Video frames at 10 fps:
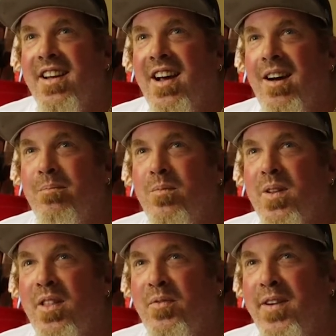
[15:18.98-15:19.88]

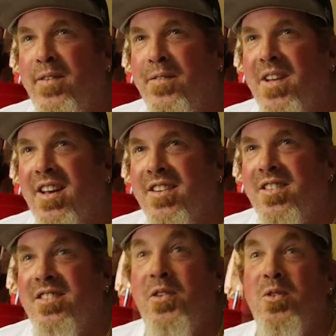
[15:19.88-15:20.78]
with a 350 and a
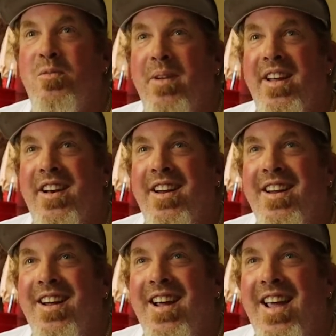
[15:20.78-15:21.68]
2-speed.
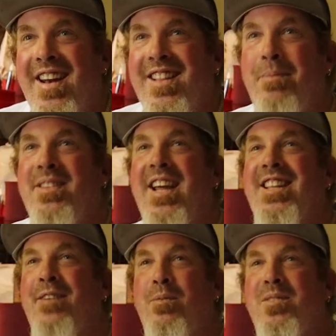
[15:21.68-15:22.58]
And he let me take
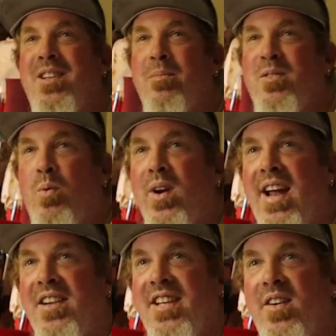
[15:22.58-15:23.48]
that from the Summers Point
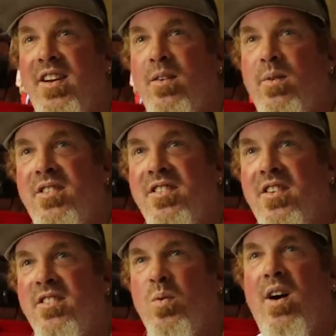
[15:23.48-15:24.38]
house out here, which is a
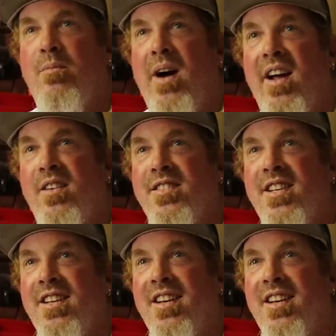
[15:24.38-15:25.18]
good 12 miles.